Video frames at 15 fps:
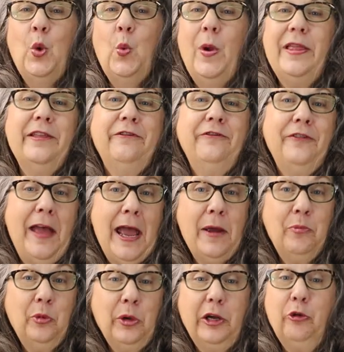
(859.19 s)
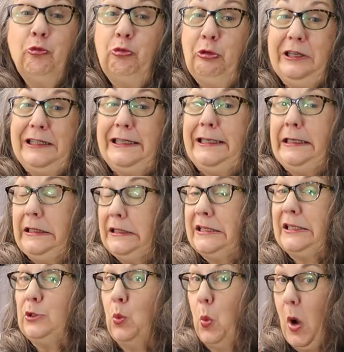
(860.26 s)
When the fabric really
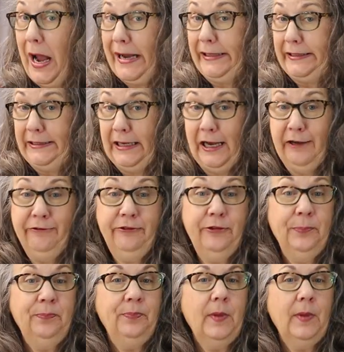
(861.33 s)
isn't wide enough,